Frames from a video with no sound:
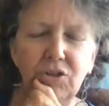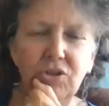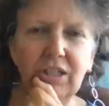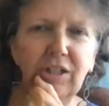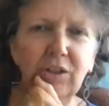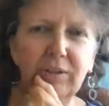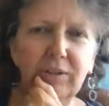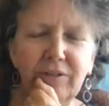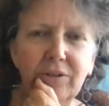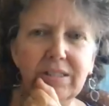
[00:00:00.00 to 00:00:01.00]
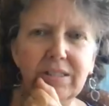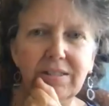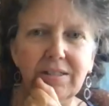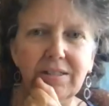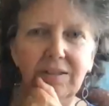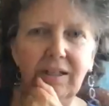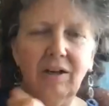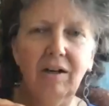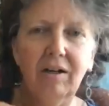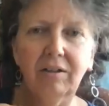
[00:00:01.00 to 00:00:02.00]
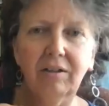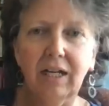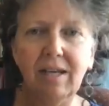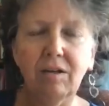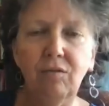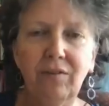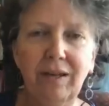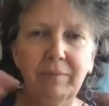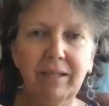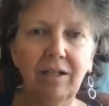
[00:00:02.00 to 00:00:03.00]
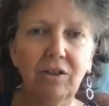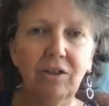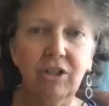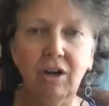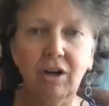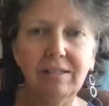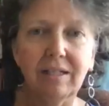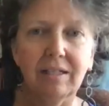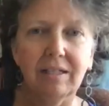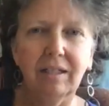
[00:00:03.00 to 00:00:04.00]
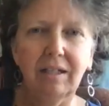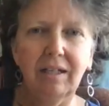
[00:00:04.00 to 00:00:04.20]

you know, what I've noticed in our extended family here in Austin